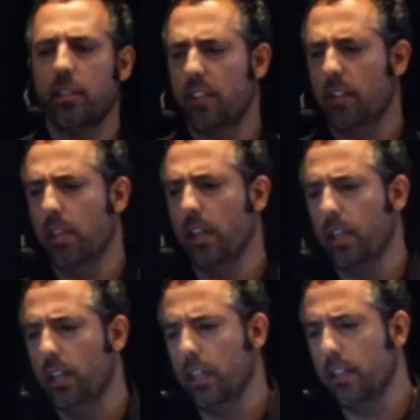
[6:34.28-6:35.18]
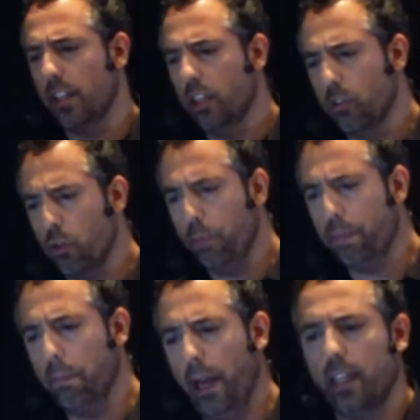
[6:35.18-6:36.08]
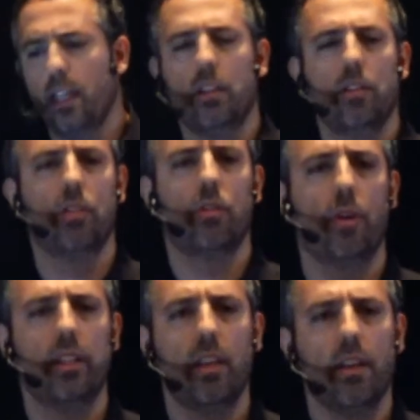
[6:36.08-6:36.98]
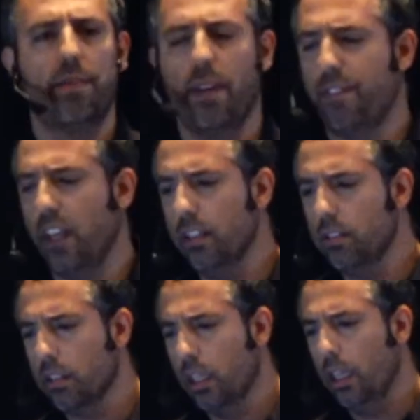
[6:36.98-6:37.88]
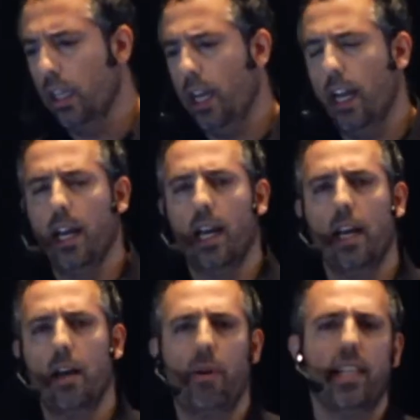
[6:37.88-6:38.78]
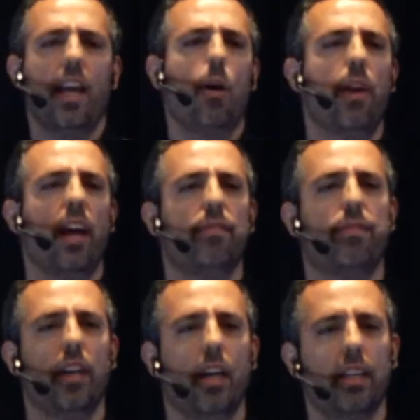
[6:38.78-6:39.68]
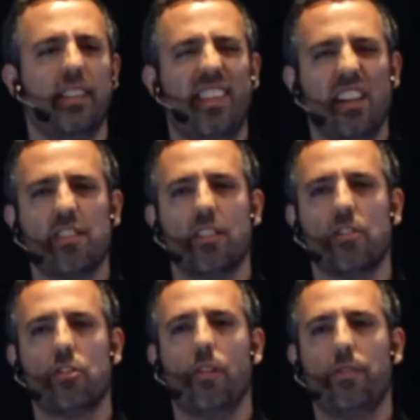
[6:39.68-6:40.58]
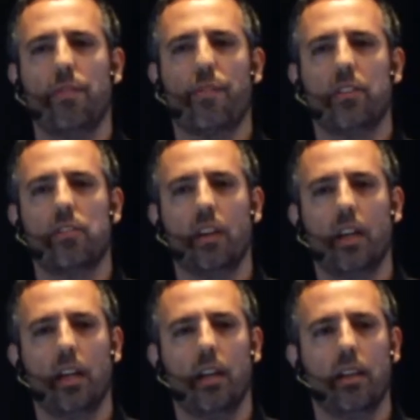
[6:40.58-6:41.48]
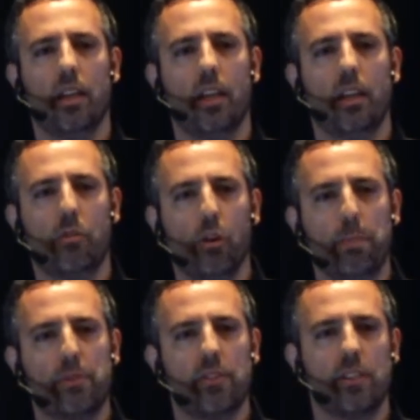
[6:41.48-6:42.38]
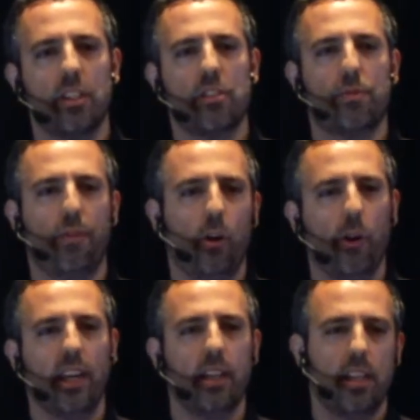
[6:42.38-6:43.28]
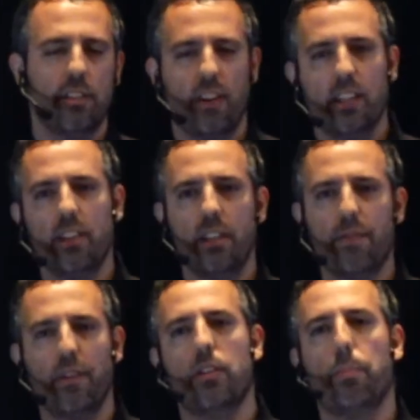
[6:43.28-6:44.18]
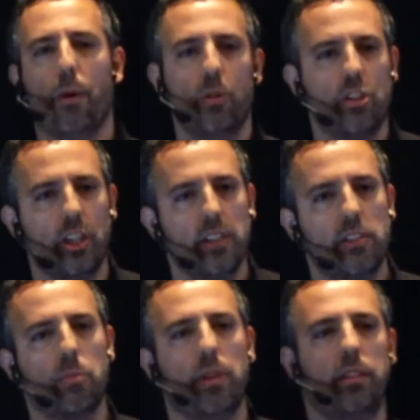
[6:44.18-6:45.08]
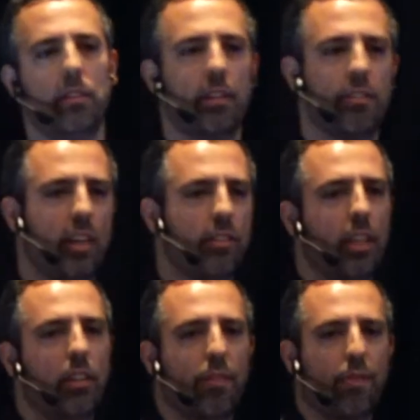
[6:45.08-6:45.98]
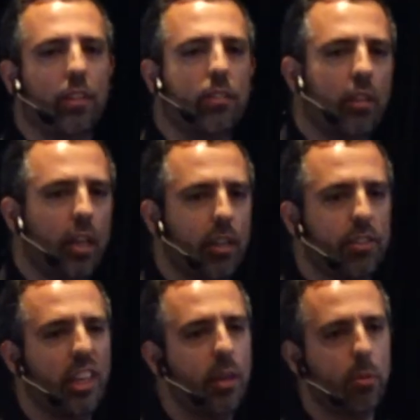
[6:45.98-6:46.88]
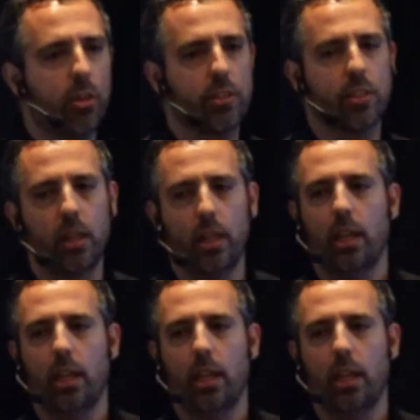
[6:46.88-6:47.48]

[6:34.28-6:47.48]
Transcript: uh, single group back in twenty fifteen. Uh, and right now we have uh, dozens of different uh, uh, groups just following slightly different approaches with slightly different uh, schemers.